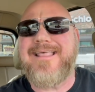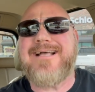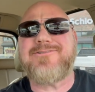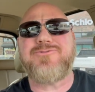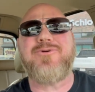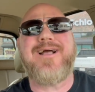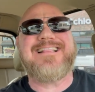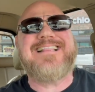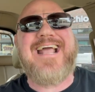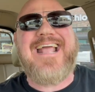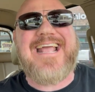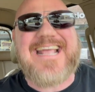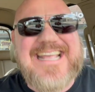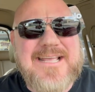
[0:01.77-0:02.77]
That's right.
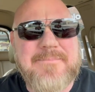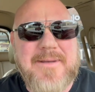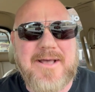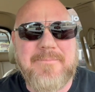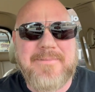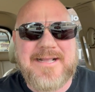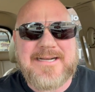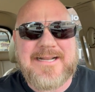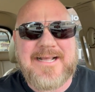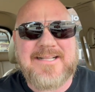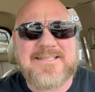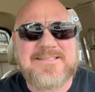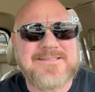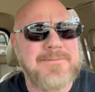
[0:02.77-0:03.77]
They emailed me today
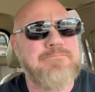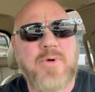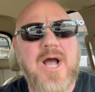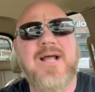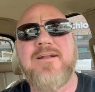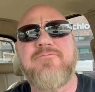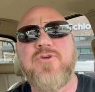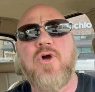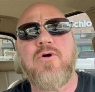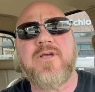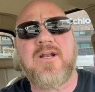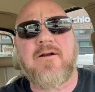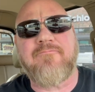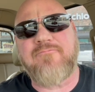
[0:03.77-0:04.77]
and they said, Brian, if you go
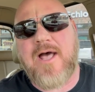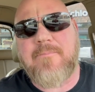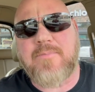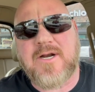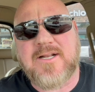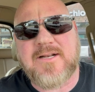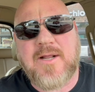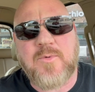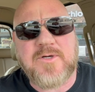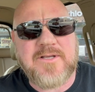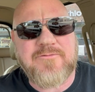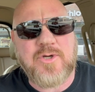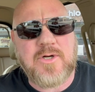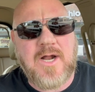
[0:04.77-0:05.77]
get our flatbread today, we'll
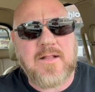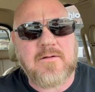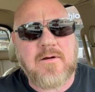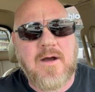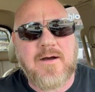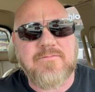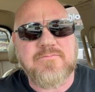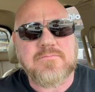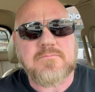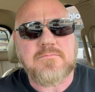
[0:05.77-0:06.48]
give you $1 off.